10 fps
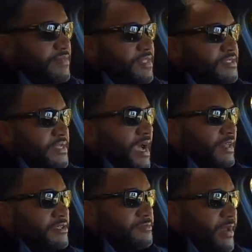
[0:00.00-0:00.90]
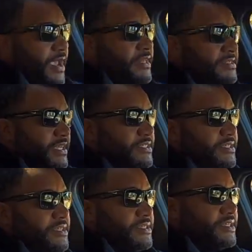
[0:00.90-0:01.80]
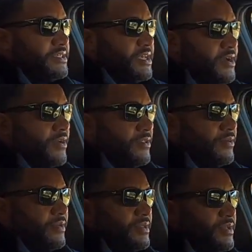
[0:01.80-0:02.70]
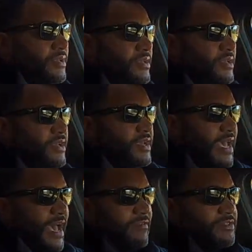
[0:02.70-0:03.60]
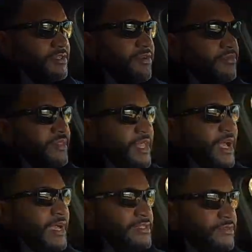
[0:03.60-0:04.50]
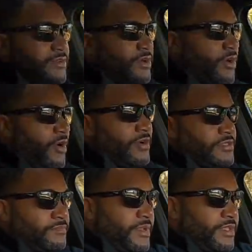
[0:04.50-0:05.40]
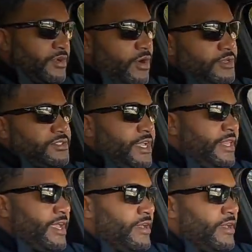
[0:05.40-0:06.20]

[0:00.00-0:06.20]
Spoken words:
designers paying attention to detail on having certain lines on the car to make the car stand